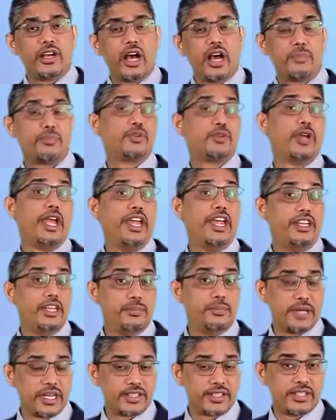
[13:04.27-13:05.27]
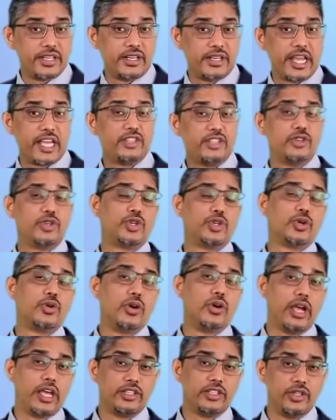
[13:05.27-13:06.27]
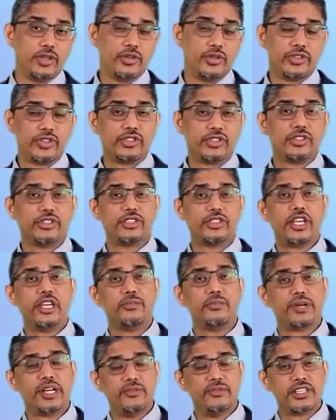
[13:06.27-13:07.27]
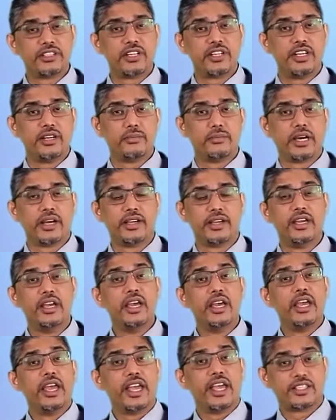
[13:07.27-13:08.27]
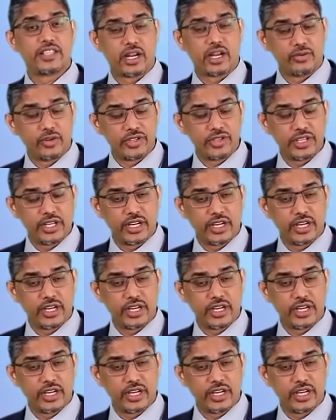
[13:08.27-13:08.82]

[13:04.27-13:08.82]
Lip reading: up to 80%, as you've seen previously in my SROC